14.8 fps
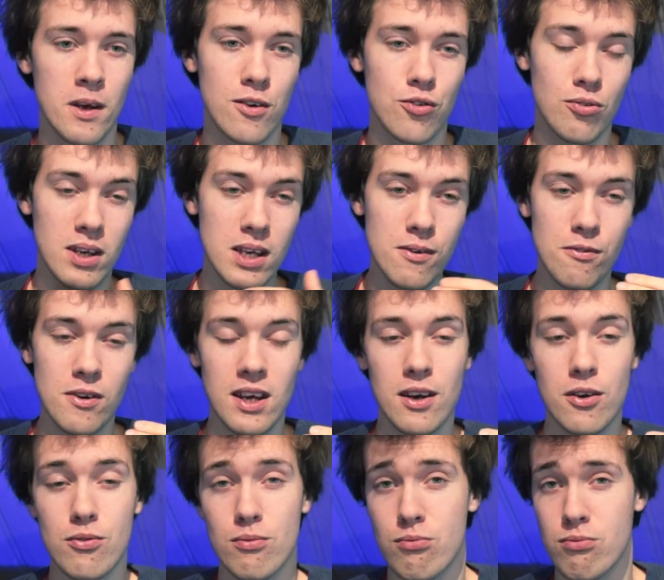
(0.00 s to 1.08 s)
So even at
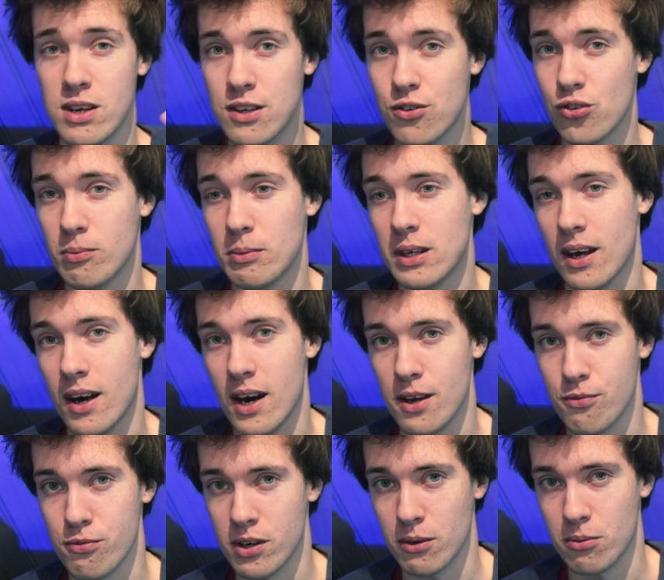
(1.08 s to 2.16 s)
a reasonably high
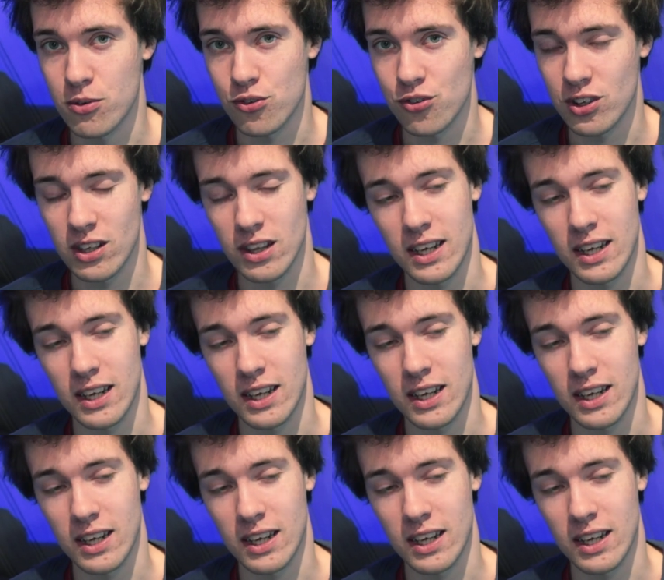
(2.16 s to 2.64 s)
frequency,